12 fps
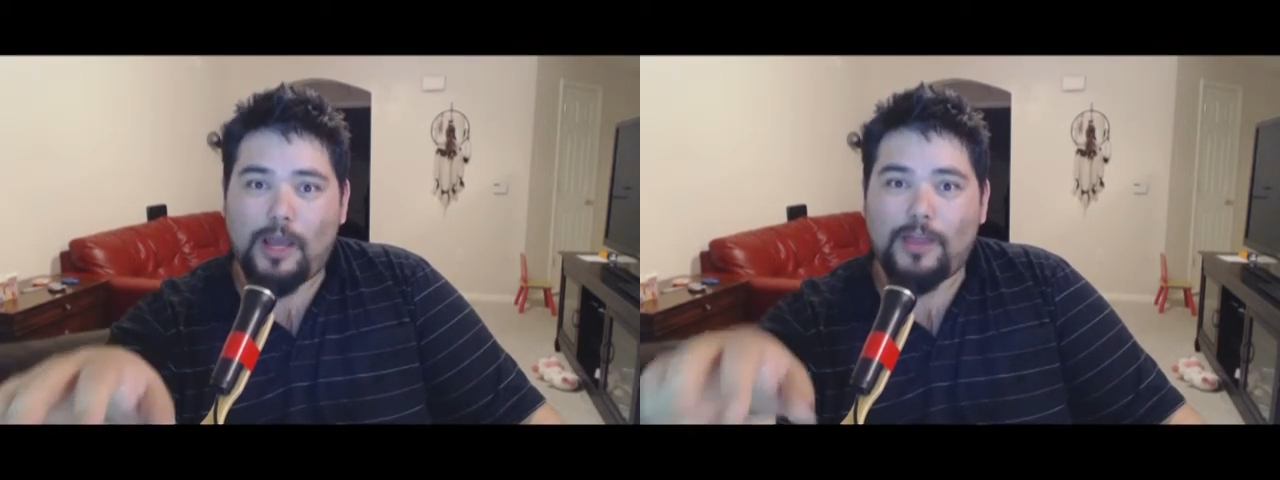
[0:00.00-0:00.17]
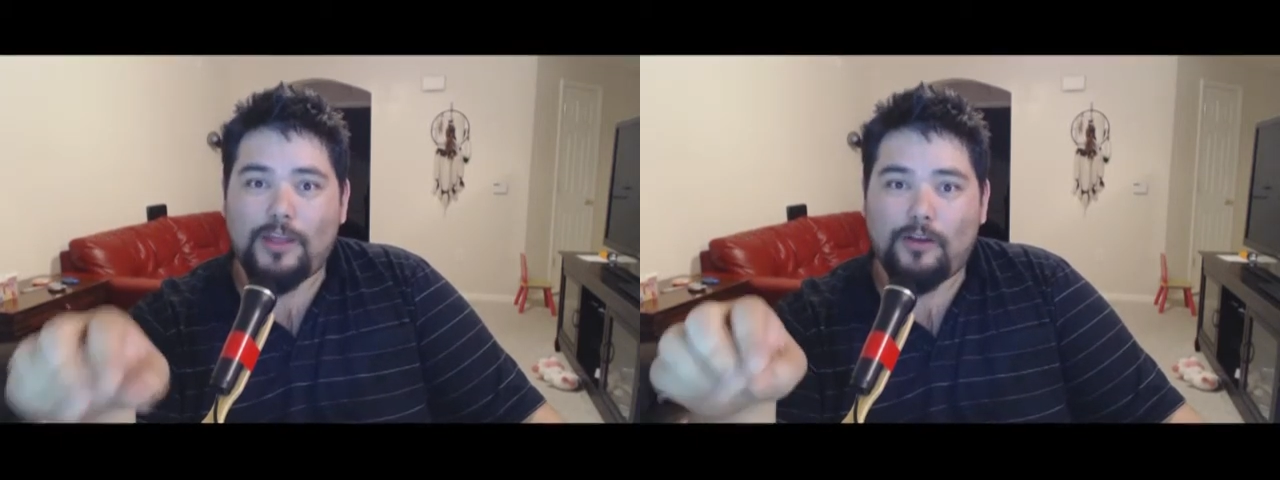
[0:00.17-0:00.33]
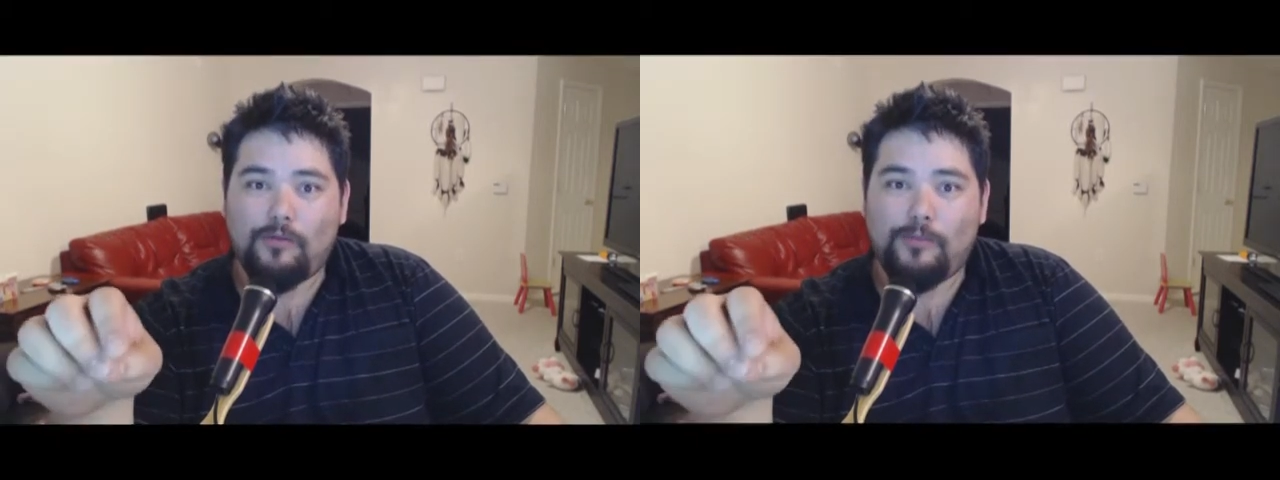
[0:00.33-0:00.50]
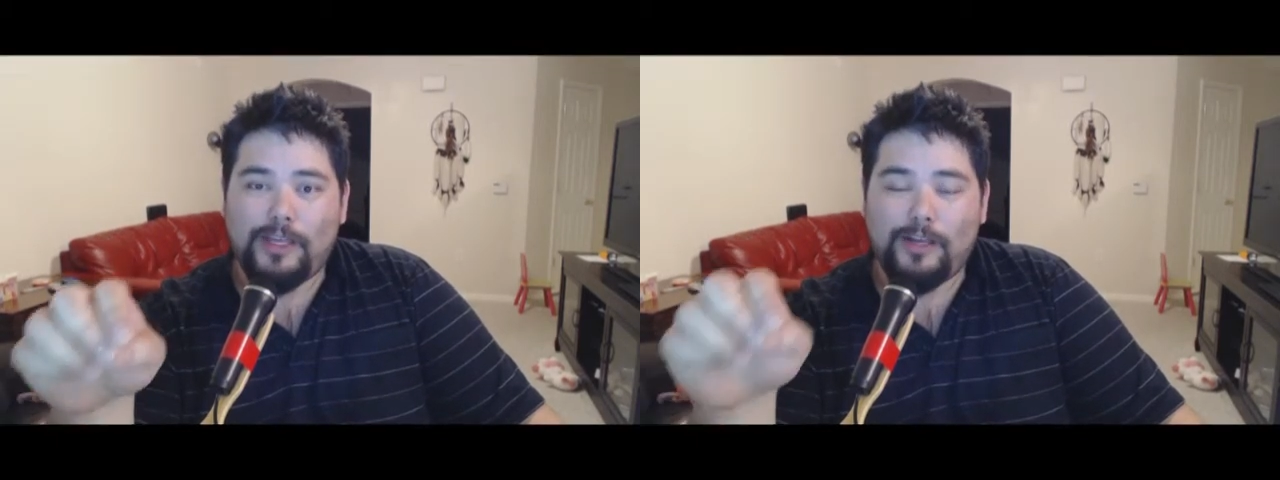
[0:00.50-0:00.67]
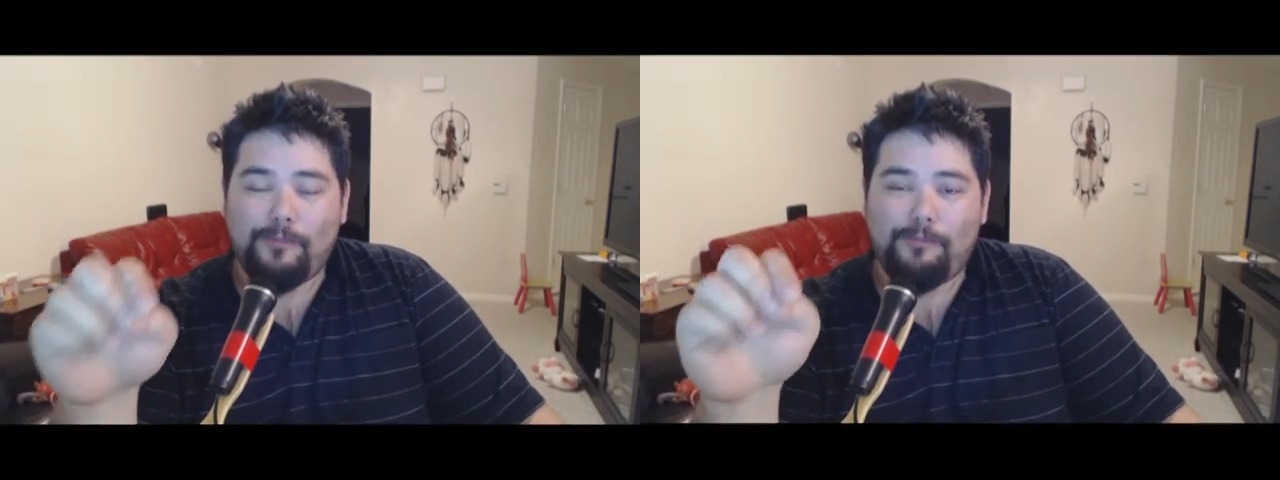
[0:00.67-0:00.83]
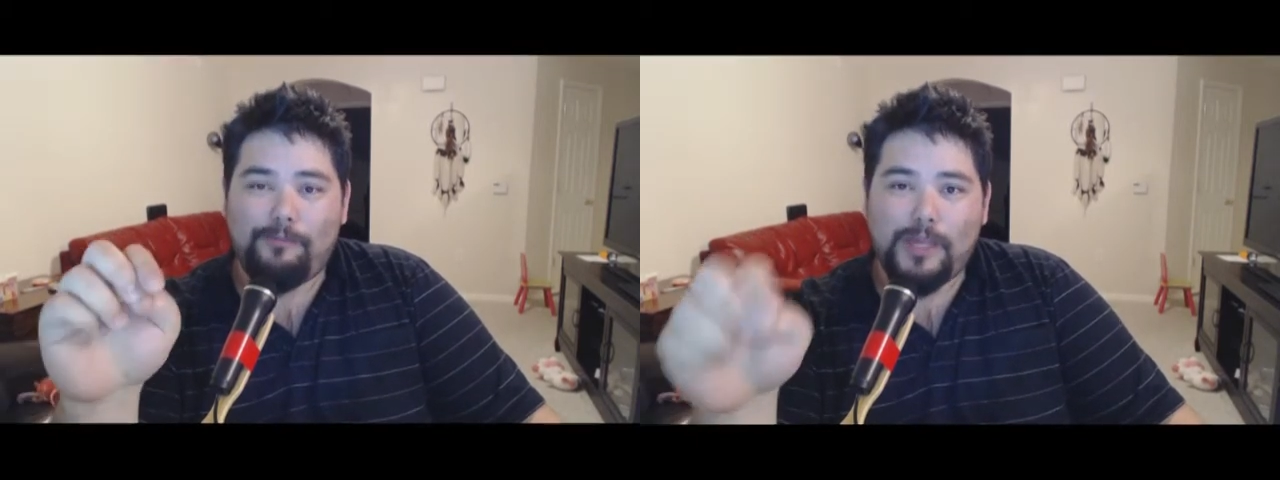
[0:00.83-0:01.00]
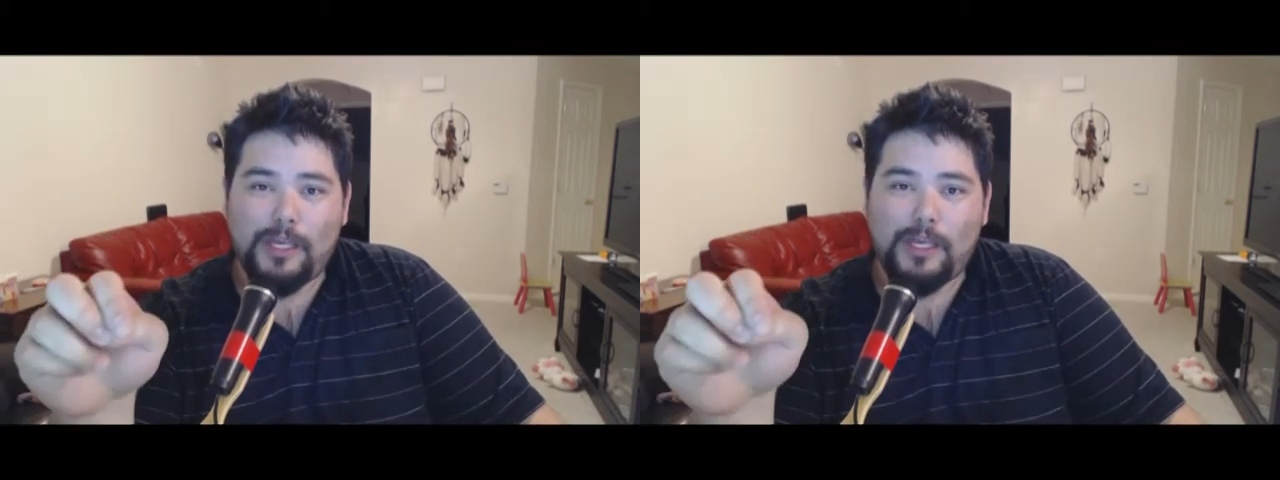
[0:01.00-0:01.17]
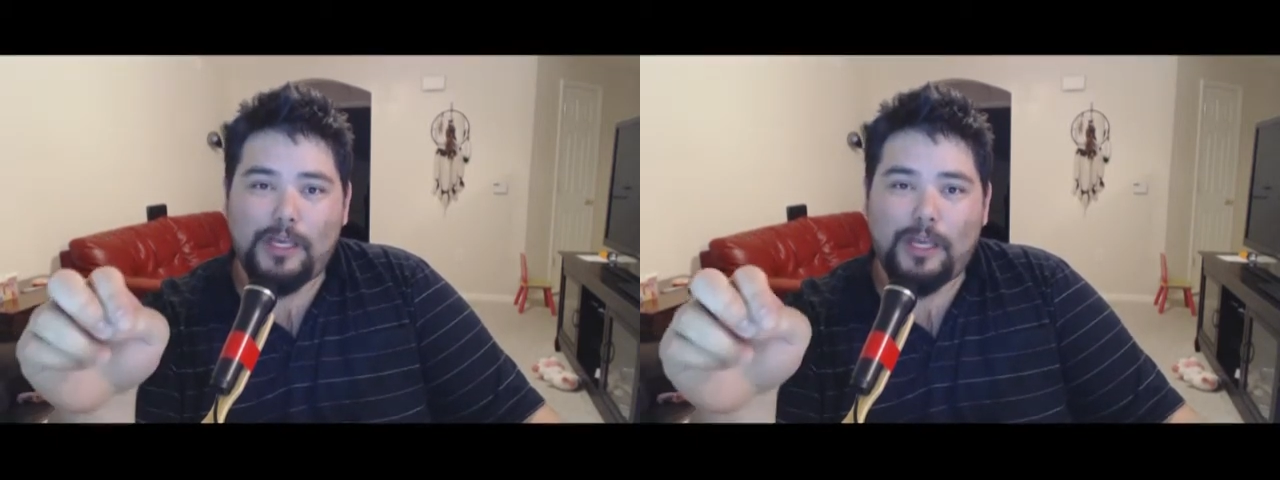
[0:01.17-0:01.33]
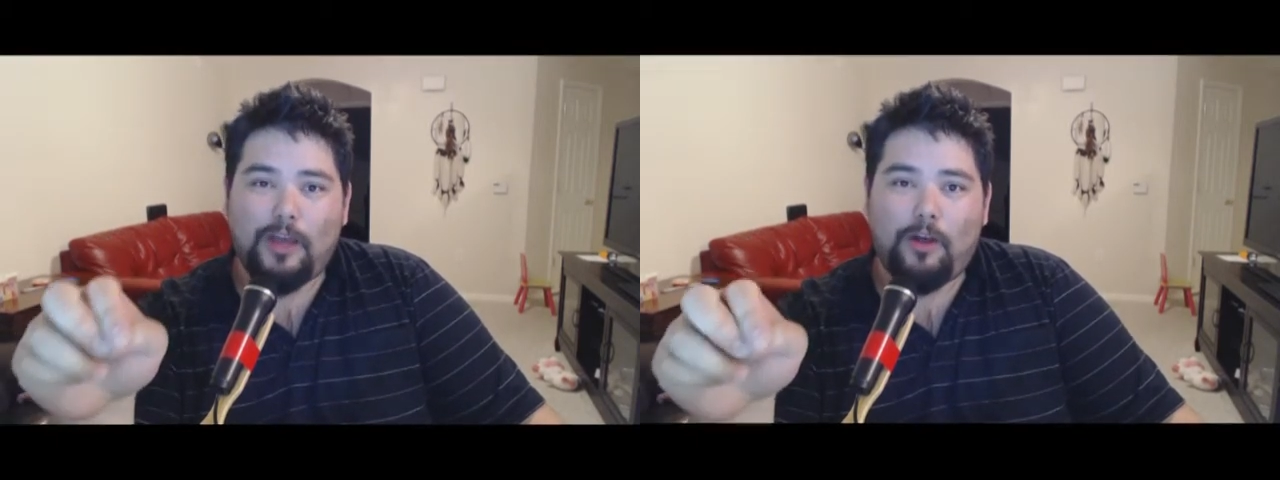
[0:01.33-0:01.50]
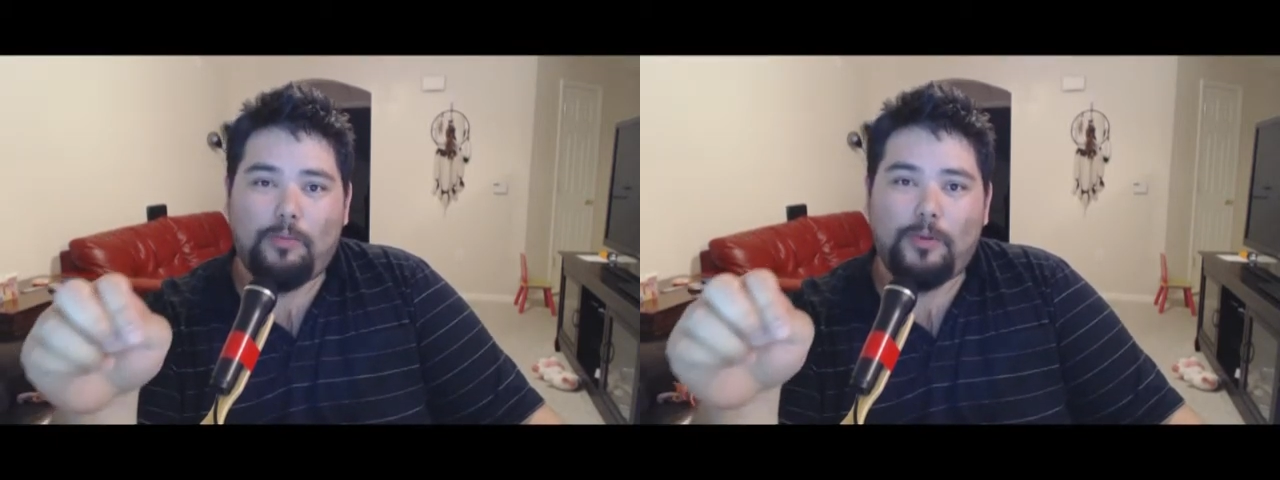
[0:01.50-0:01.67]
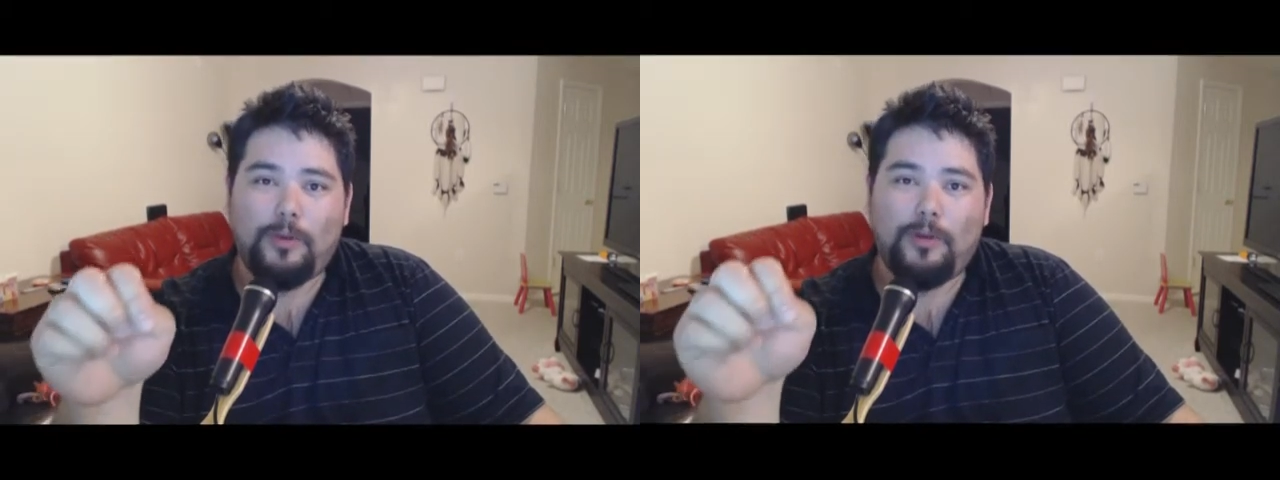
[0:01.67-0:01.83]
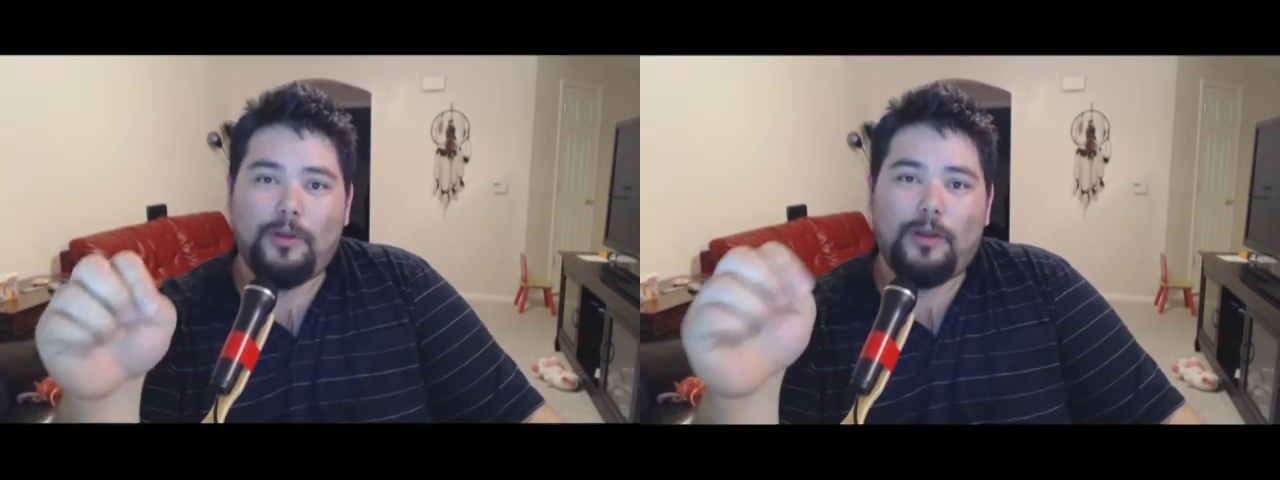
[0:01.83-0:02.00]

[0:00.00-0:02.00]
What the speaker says: I think will be a big help